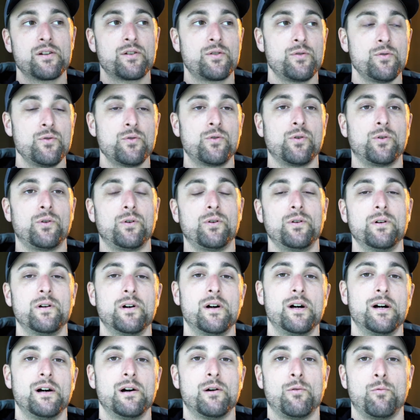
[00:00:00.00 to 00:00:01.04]
Google
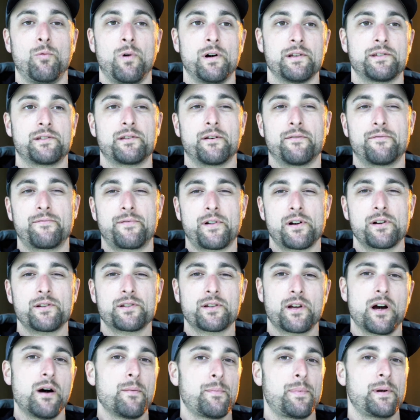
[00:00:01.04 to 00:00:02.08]
was the
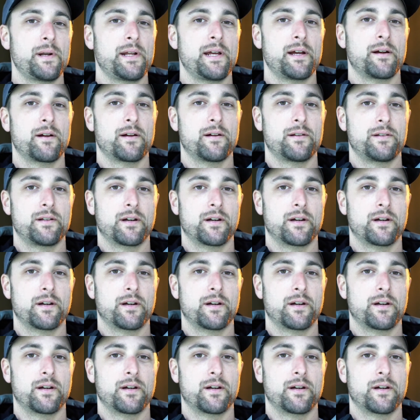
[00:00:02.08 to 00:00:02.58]
first company